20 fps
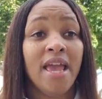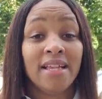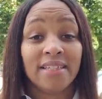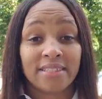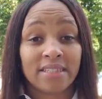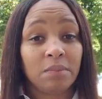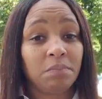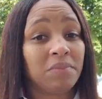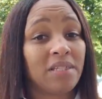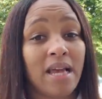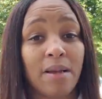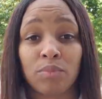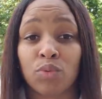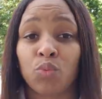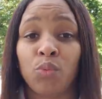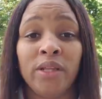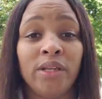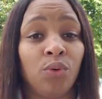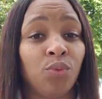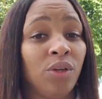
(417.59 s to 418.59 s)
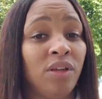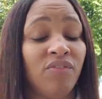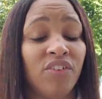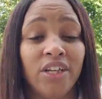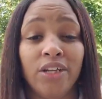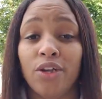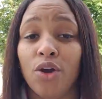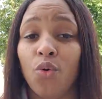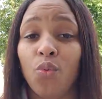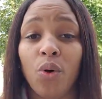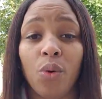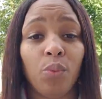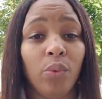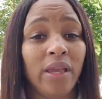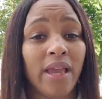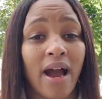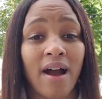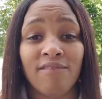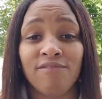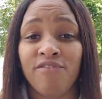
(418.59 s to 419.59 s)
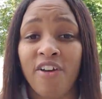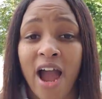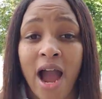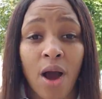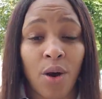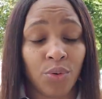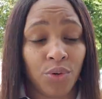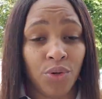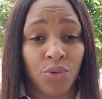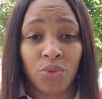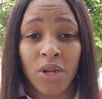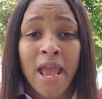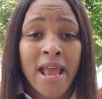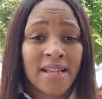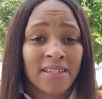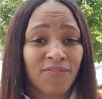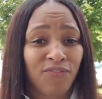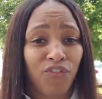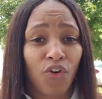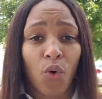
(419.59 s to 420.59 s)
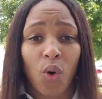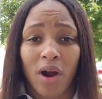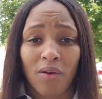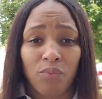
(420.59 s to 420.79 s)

Sometimes we don't even know what we are valued for.